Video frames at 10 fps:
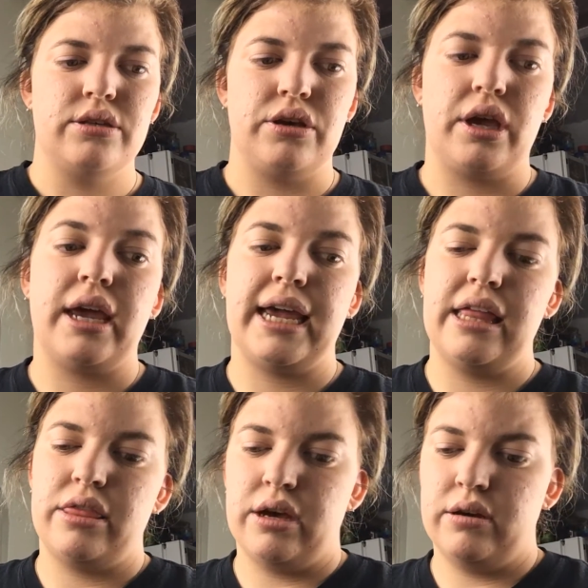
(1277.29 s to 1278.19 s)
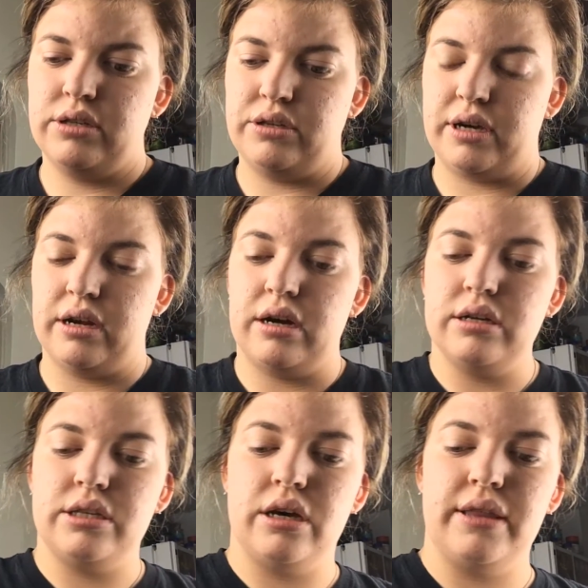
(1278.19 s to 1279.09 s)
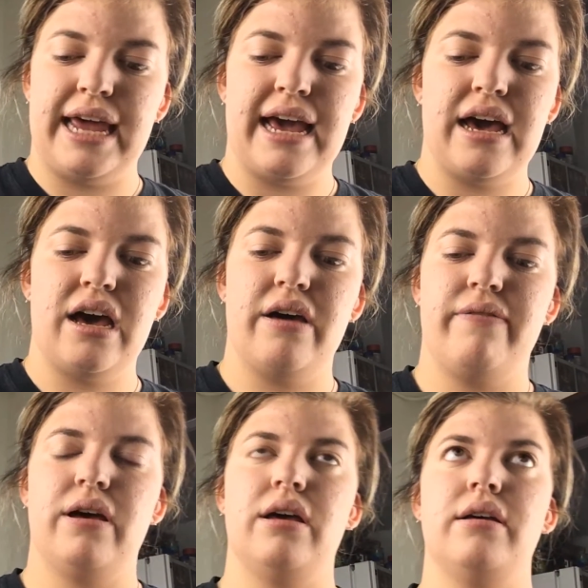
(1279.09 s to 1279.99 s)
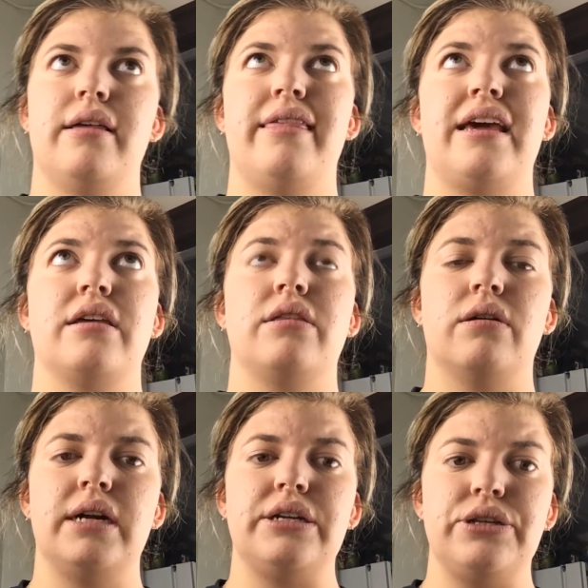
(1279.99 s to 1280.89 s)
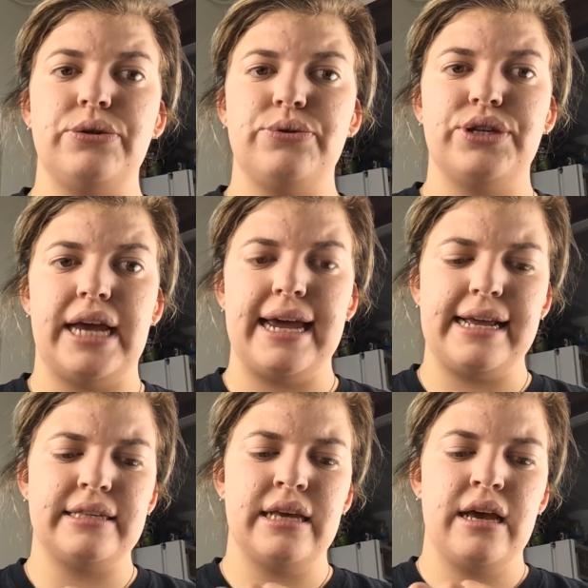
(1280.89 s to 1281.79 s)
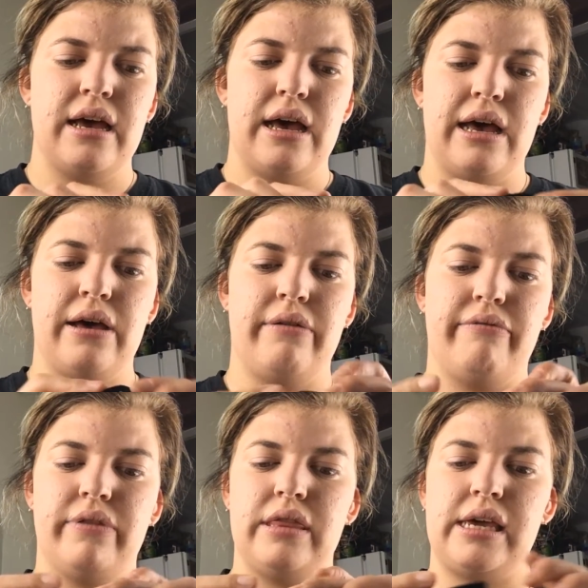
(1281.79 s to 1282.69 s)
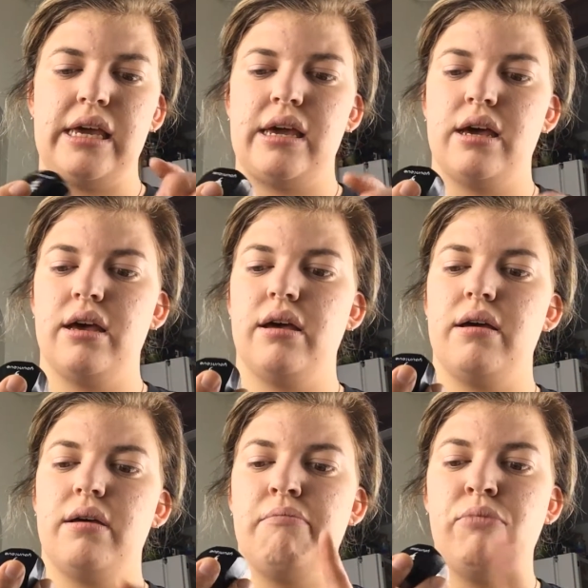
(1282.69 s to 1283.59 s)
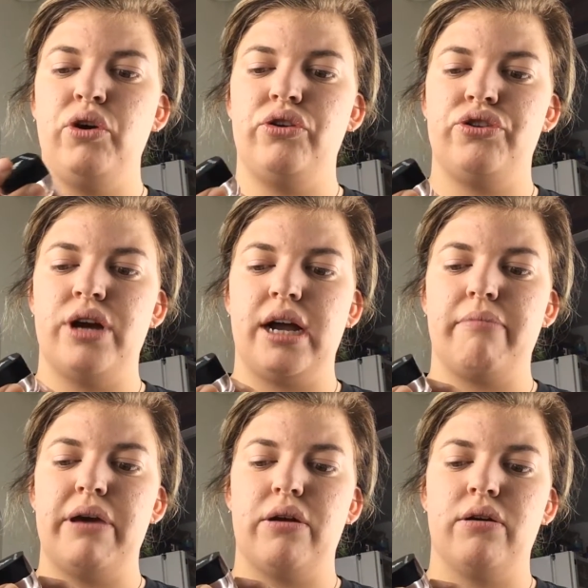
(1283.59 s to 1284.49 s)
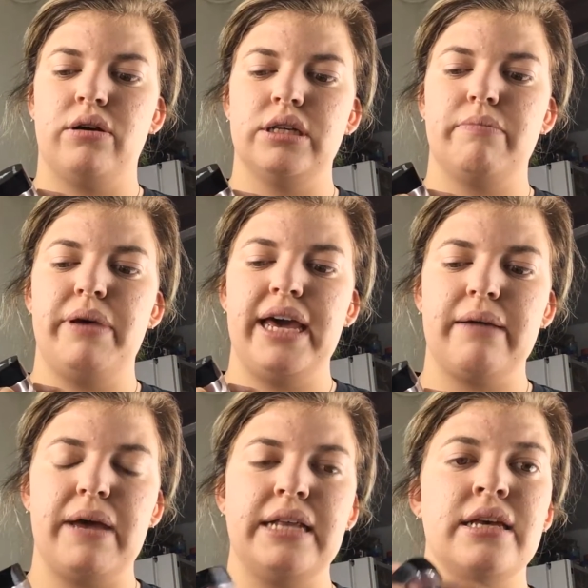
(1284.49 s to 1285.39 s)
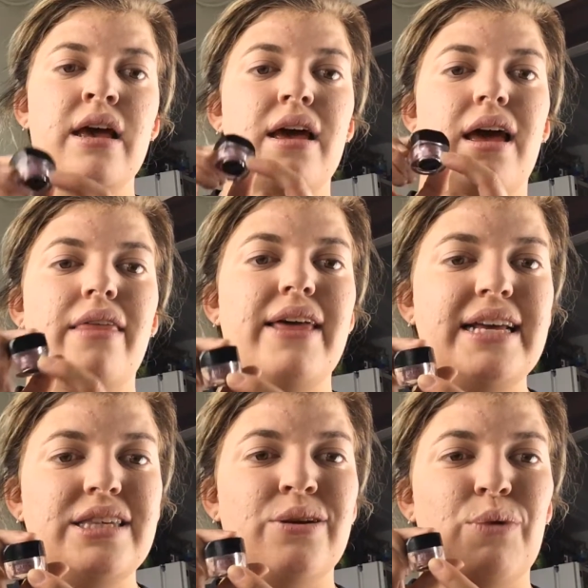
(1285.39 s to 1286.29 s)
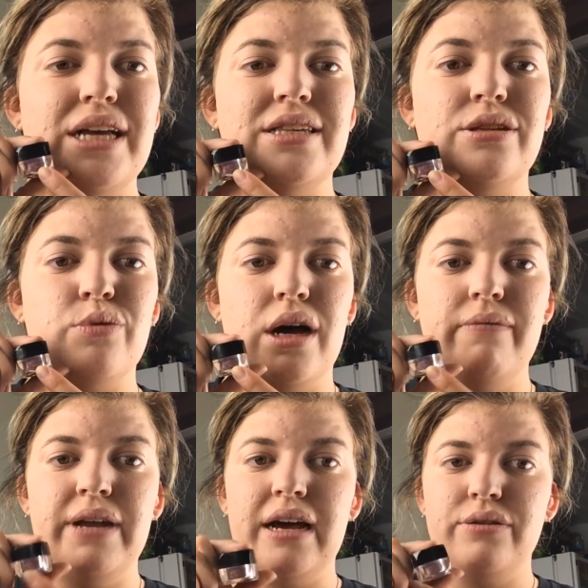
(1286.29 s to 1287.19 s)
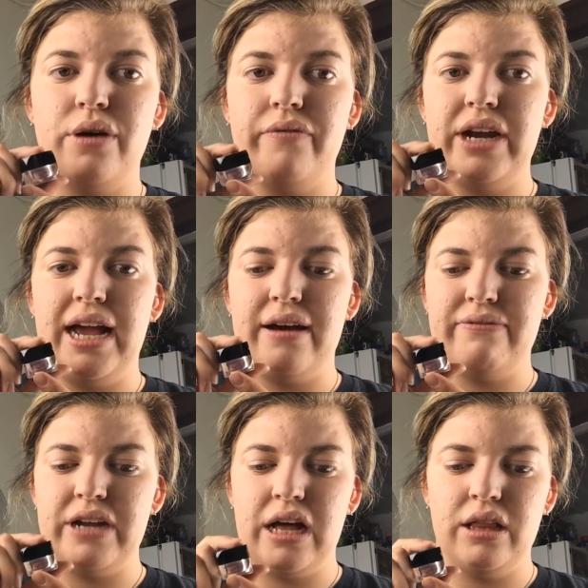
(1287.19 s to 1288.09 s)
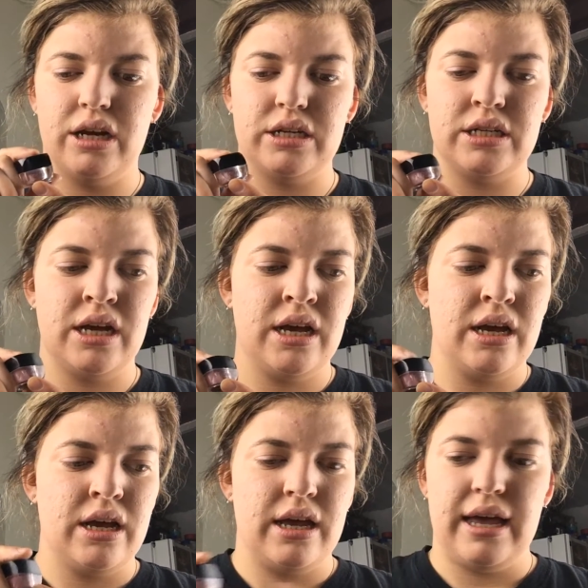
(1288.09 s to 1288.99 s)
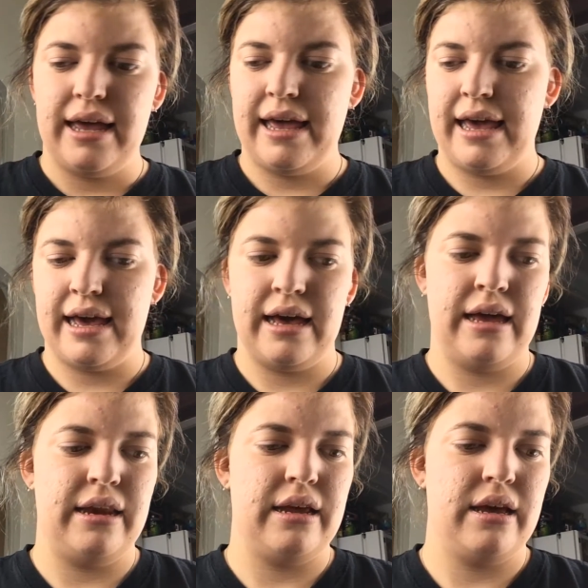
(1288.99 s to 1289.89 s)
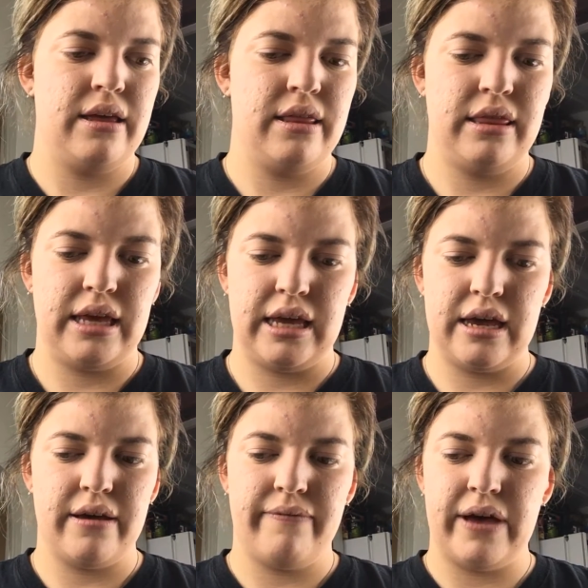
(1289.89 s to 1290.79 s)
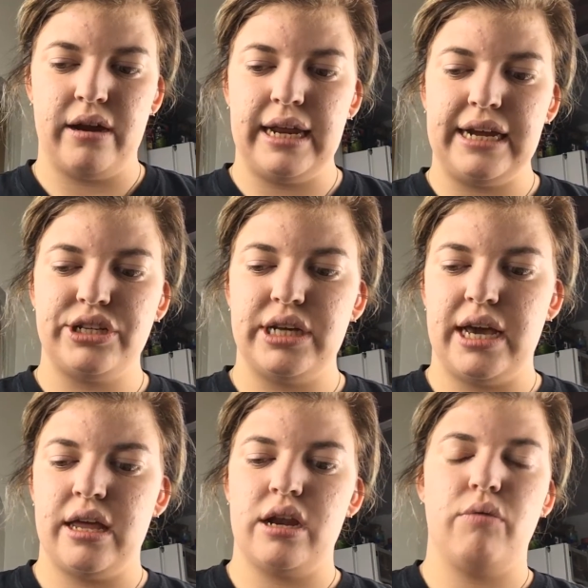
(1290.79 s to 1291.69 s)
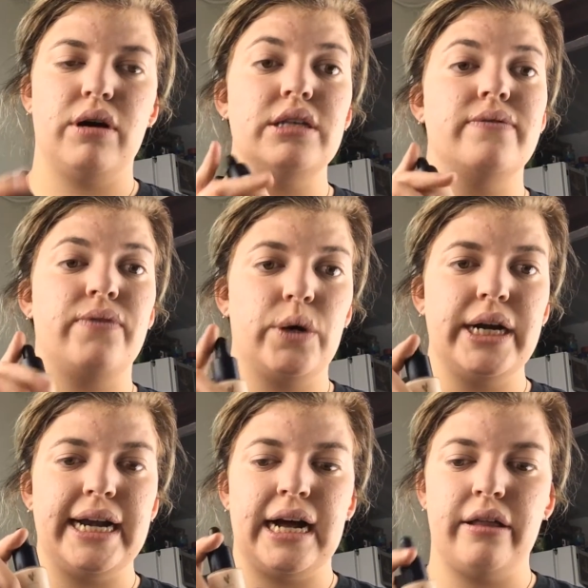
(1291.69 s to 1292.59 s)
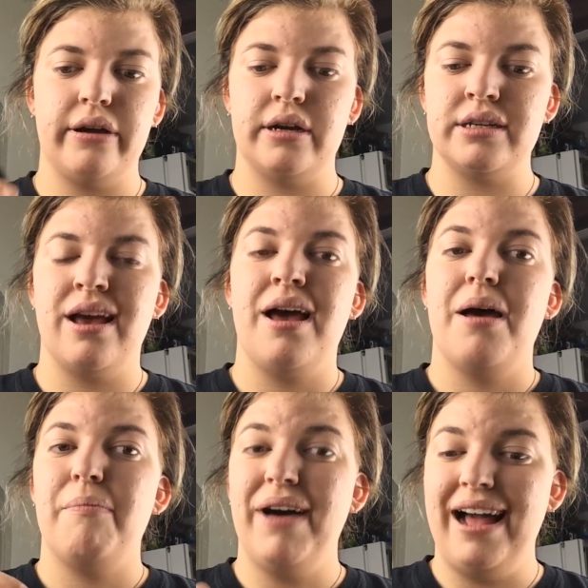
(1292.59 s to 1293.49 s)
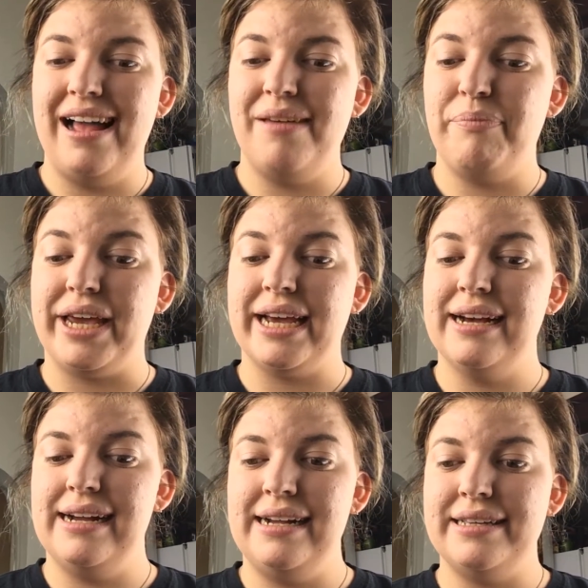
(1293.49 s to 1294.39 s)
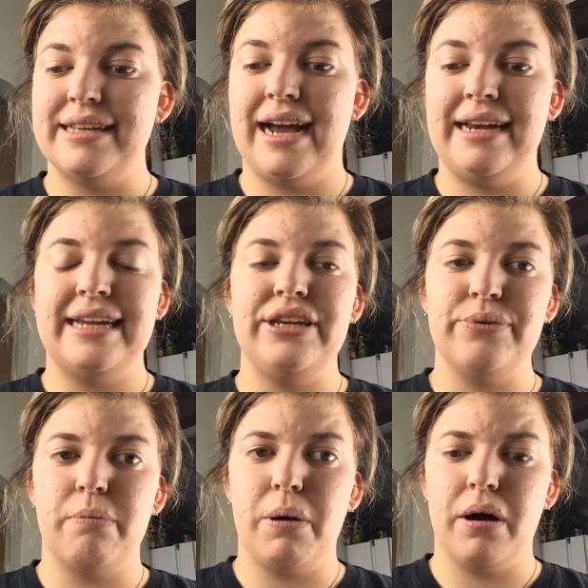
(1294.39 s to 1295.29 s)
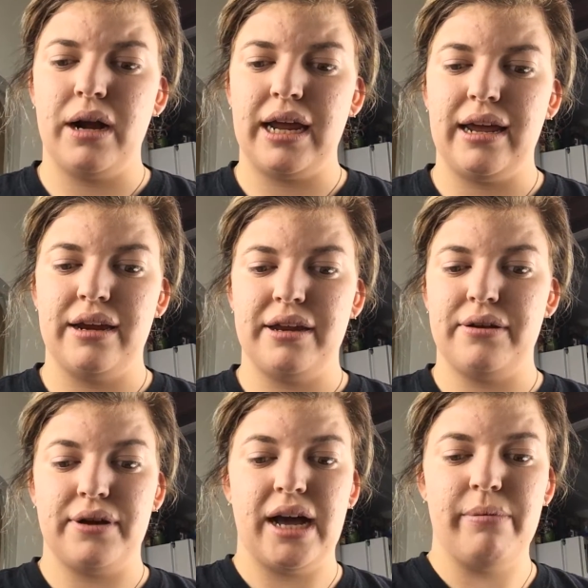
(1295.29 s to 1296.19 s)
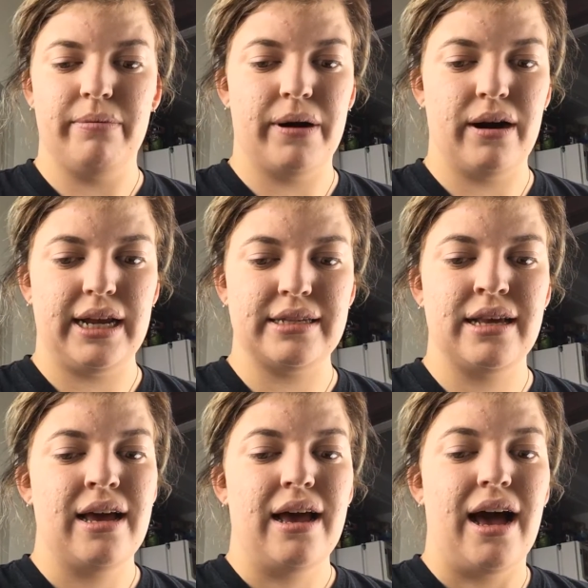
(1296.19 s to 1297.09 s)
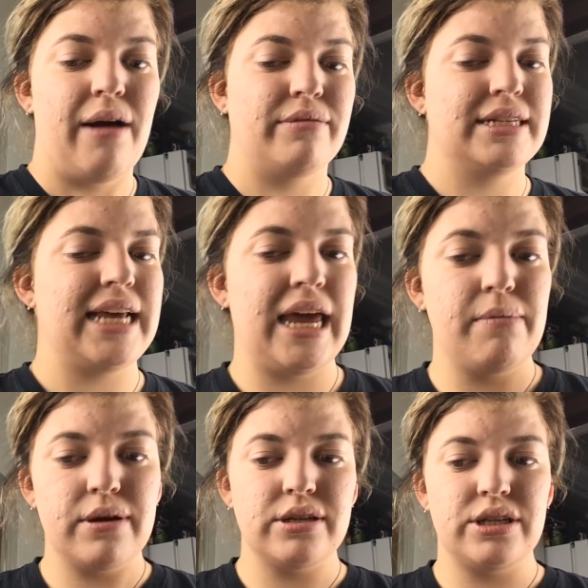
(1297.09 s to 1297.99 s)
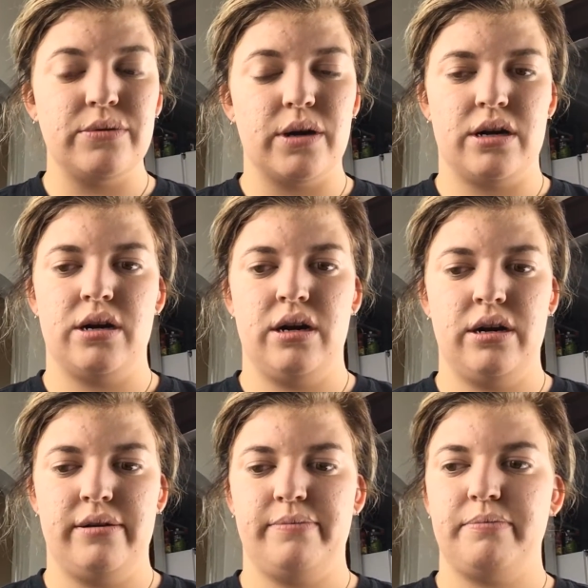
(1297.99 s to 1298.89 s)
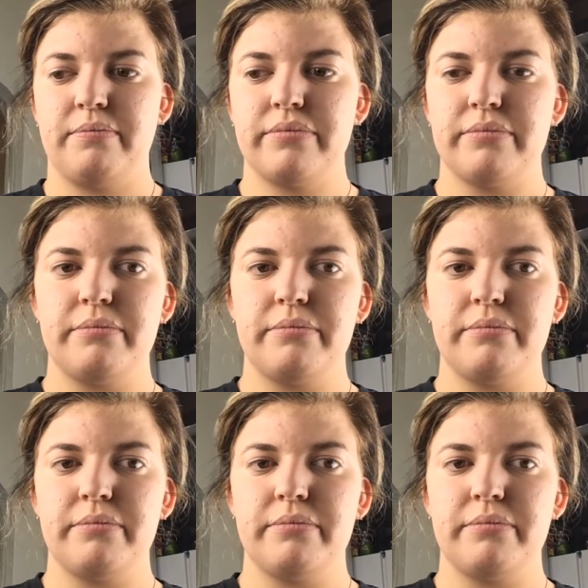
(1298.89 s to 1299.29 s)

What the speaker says: So you can get those. You can also, they have, I think, 32 shades of the Moodstruck Minerals Pigment. This was $12.50, and the foundation was $40, but because I did do a party, I did do a couple parties, I was able to earn